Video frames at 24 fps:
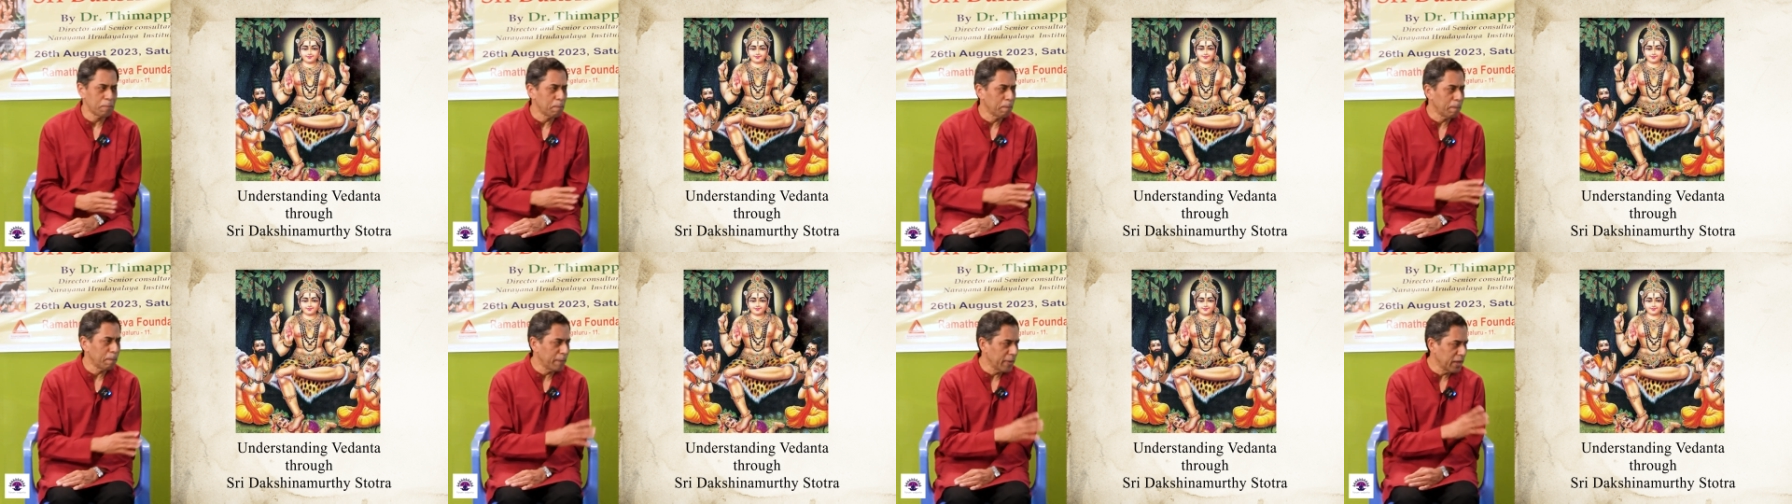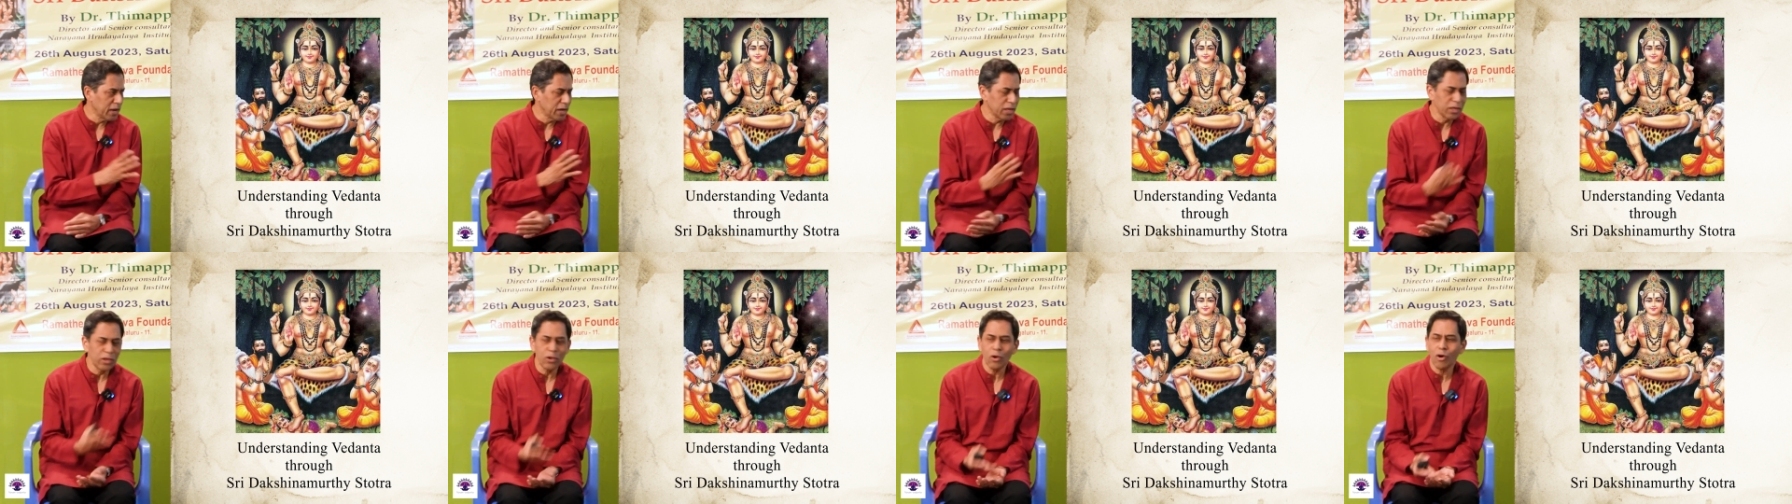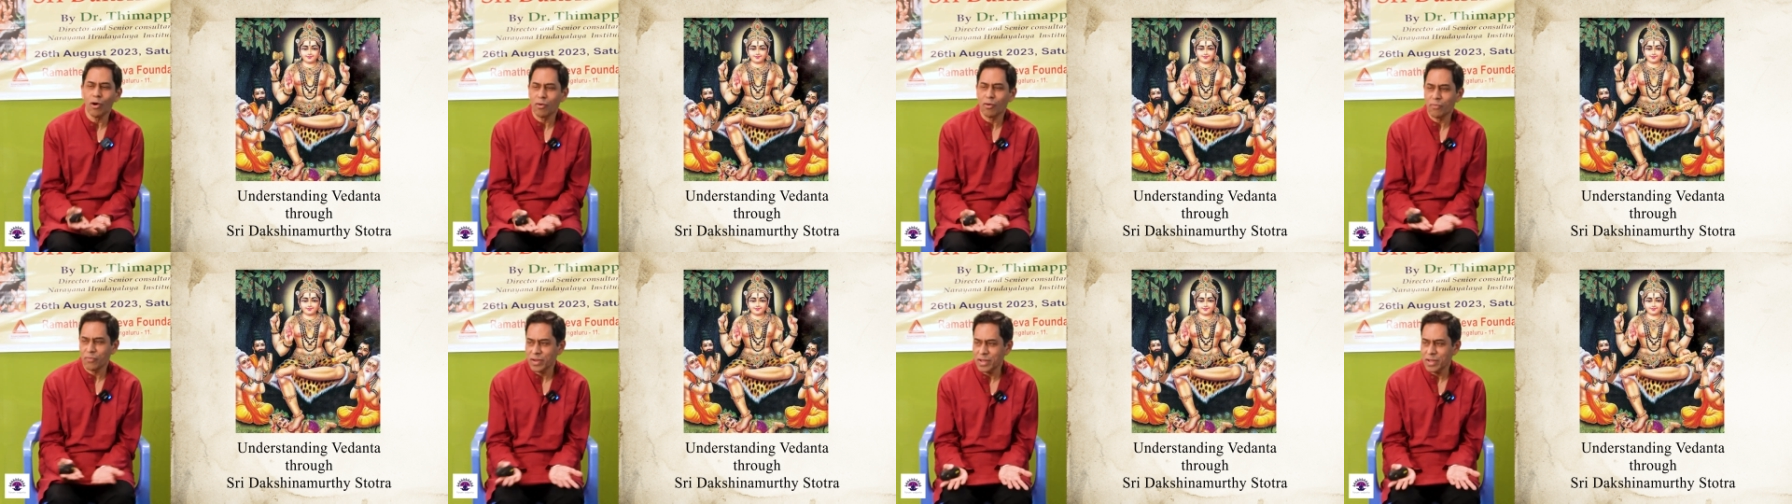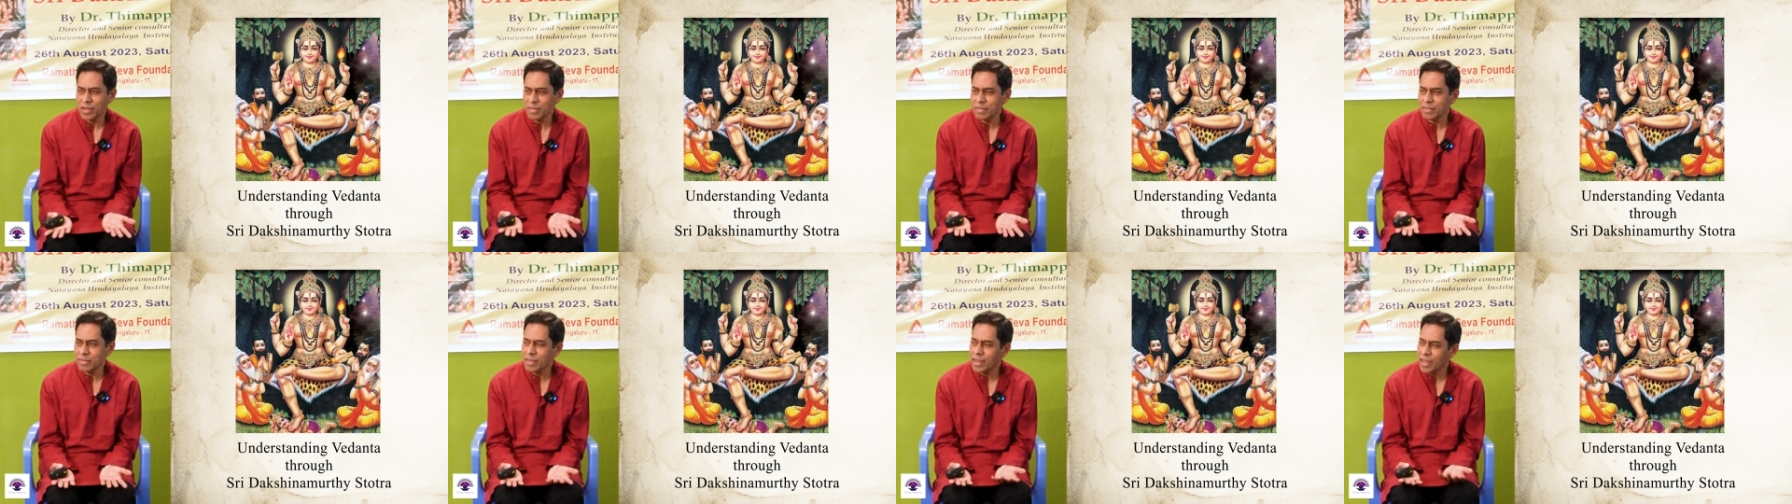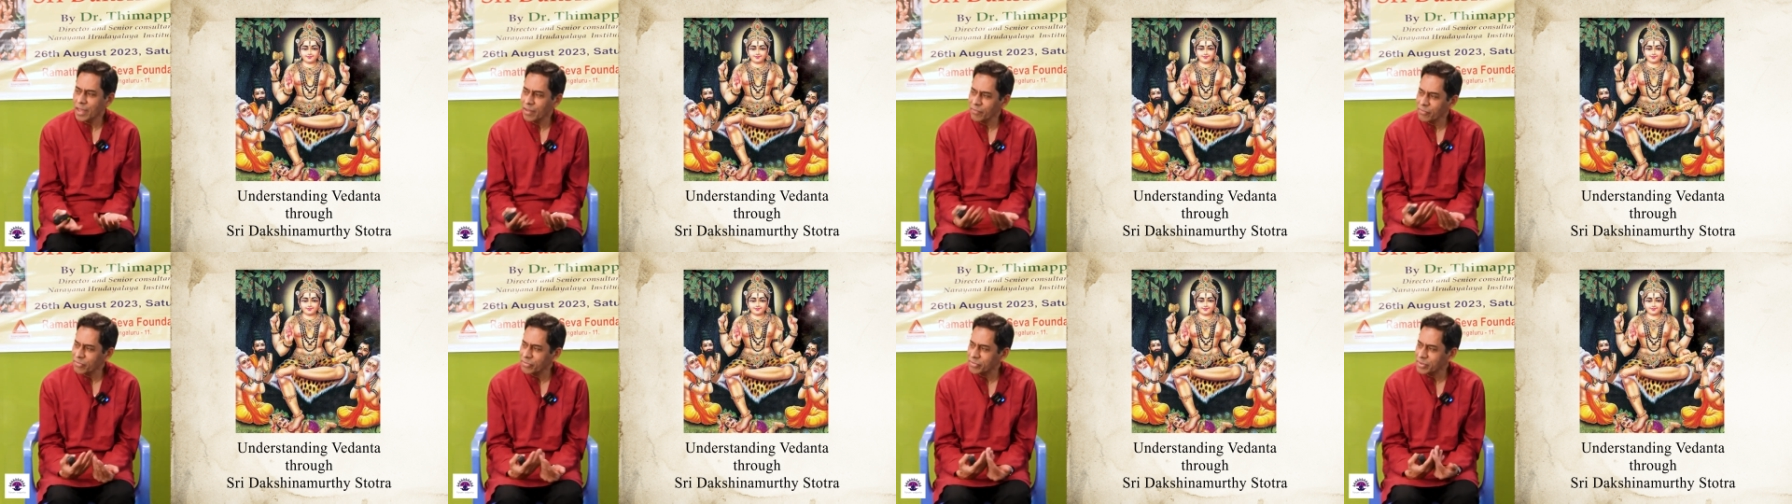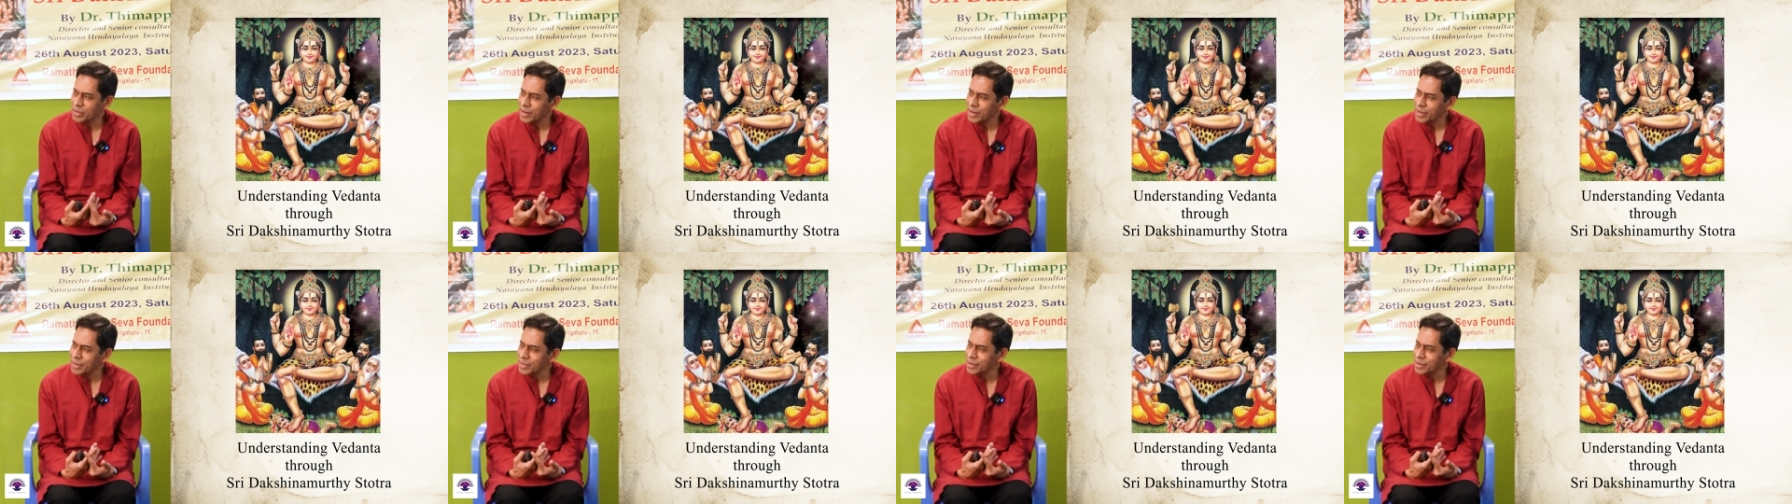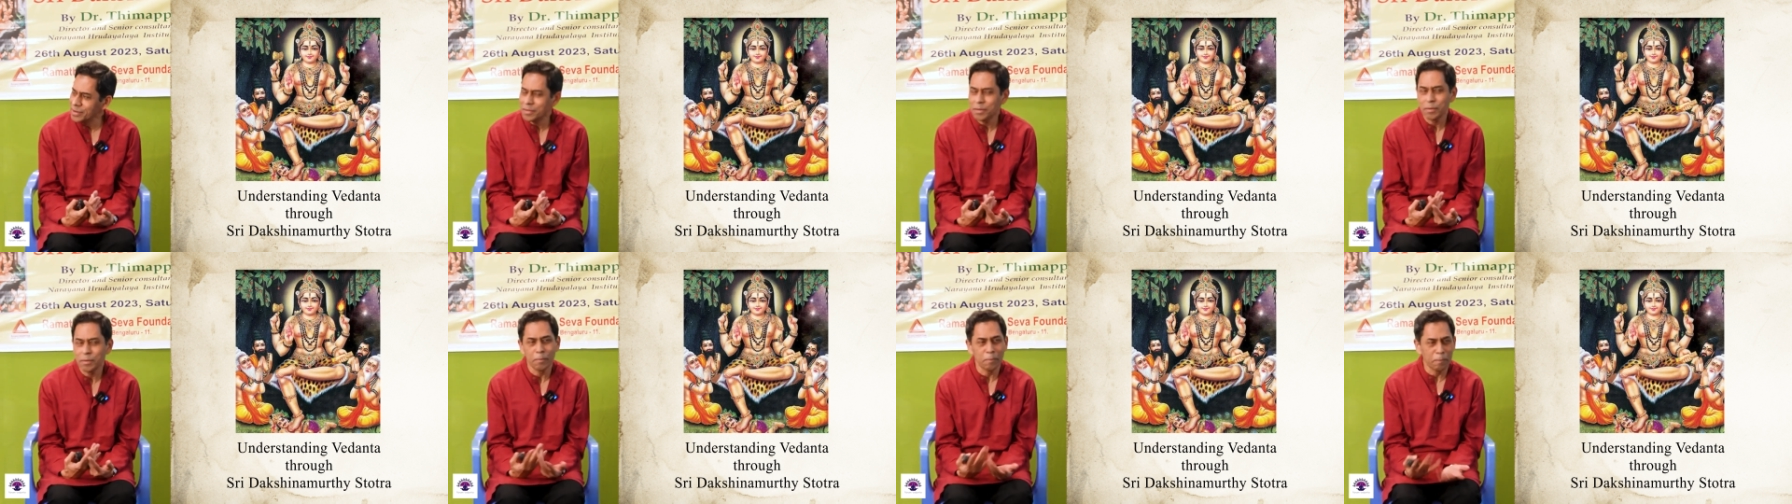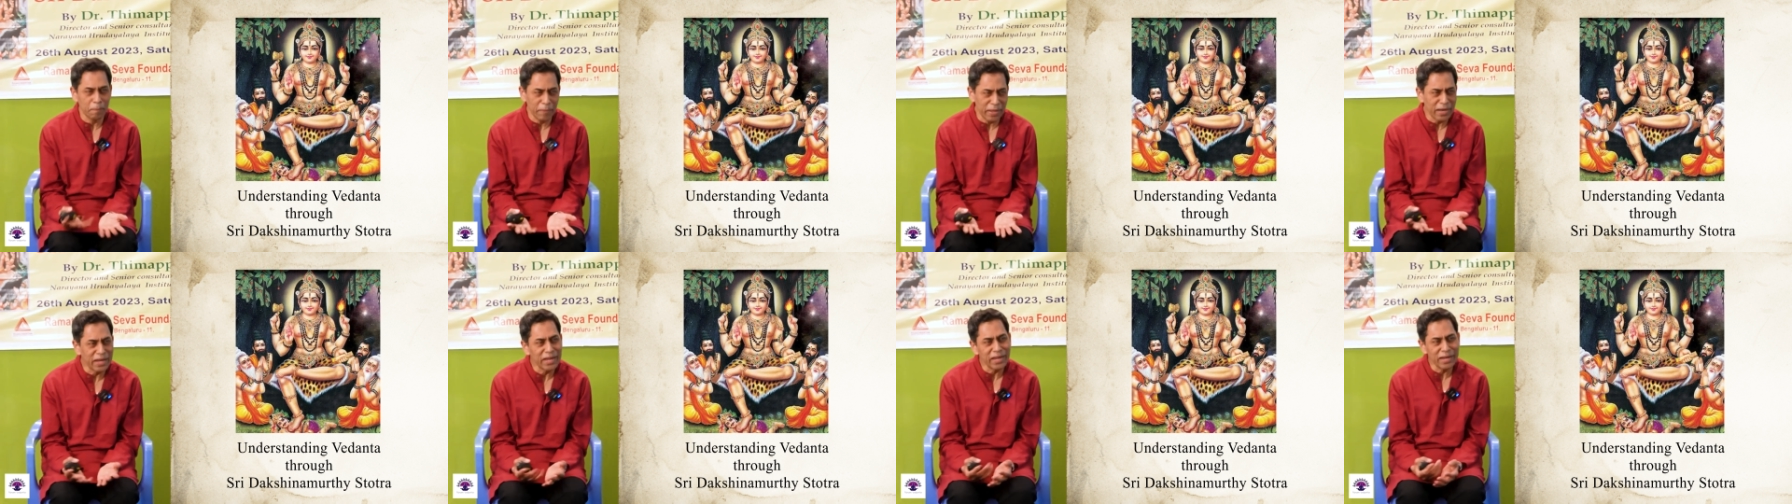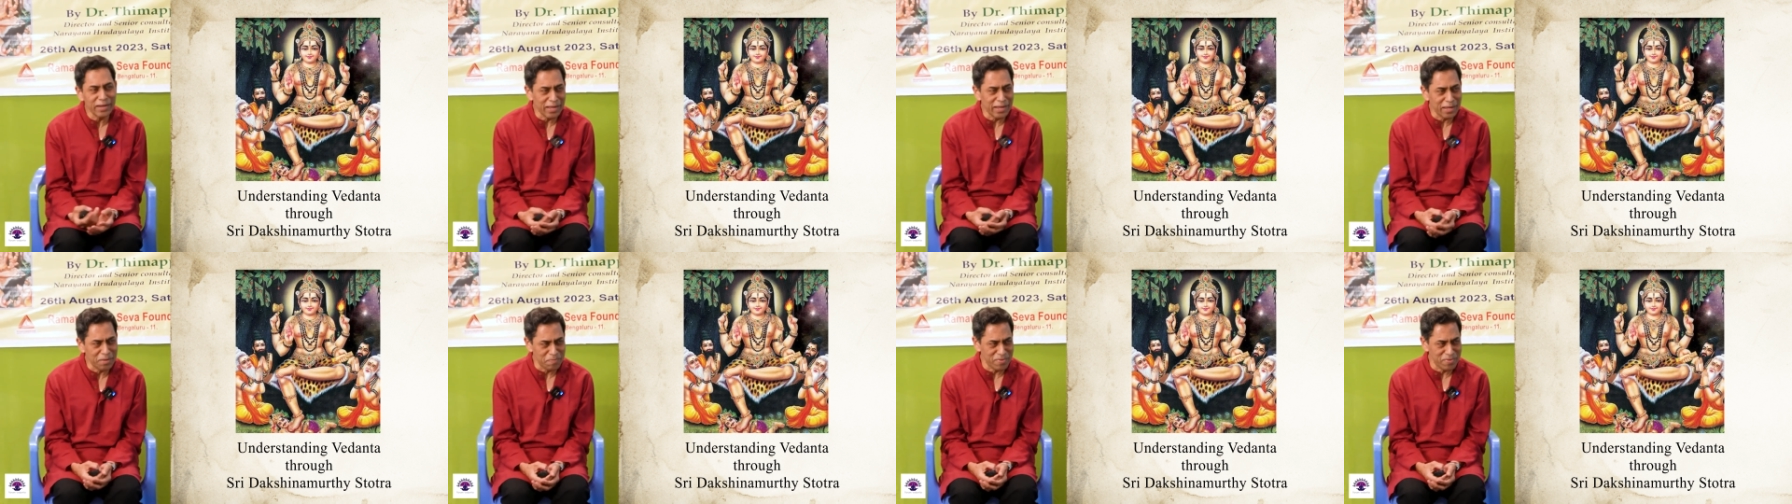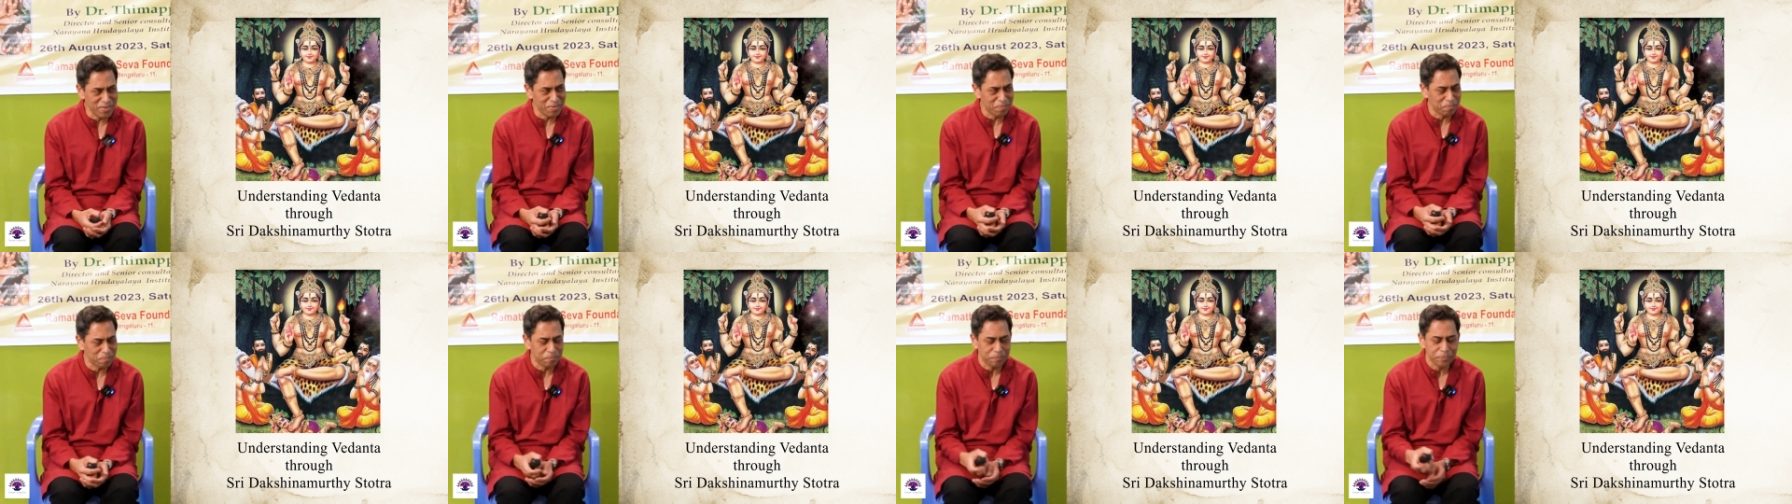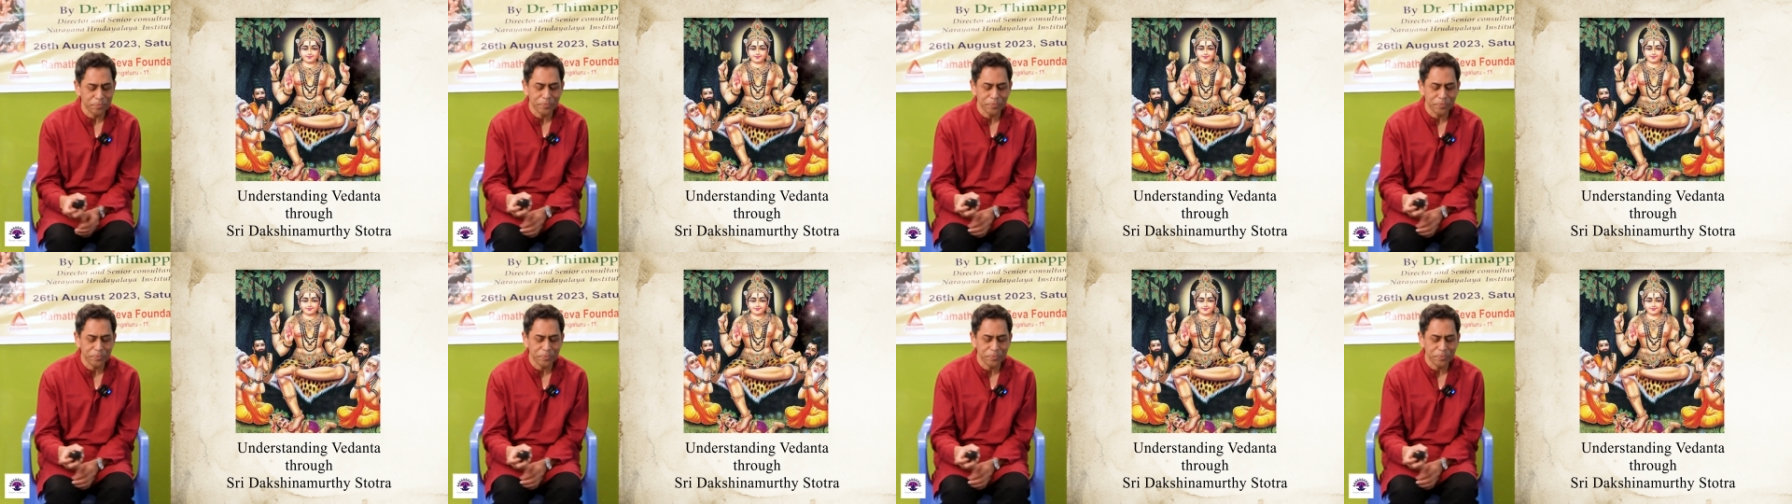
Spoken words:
many of us have studied many times.